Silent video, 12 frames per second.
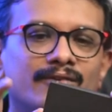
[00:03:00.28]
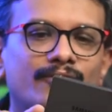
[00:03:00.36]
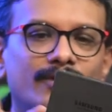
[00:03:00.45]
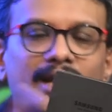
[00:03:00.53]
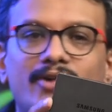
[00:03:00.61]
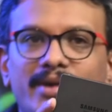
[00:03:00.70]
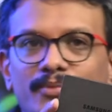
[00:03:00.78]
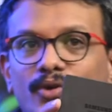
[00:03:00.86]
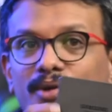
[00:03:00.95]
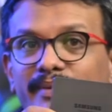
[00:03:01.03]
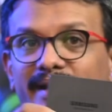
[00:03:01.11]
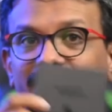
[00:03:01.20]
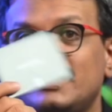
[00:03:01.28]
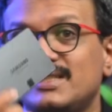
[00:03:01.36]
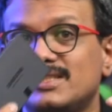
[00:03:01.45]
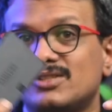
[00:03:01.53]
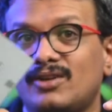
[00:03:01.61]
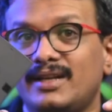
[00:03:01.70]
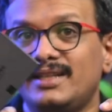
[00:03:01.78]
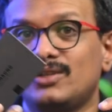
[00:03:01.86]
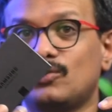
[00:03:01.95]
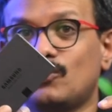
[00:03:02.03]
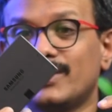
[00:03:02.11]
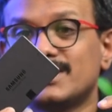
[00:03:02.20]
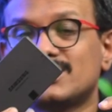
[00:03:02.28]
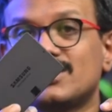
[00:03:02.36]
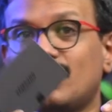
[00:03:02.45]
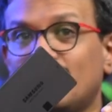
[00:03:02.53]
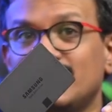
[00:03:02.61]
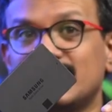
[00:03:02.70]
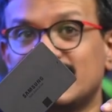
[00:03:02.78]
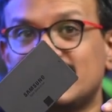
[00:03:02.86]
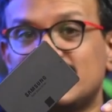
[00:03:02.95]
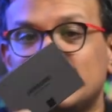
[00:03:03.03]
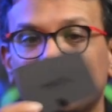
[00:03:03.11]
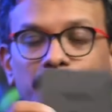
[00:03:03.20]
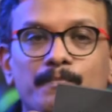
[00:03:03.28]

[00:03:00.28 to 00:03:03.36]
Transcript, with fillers: For now, I'm going to be at least installing the OS on this.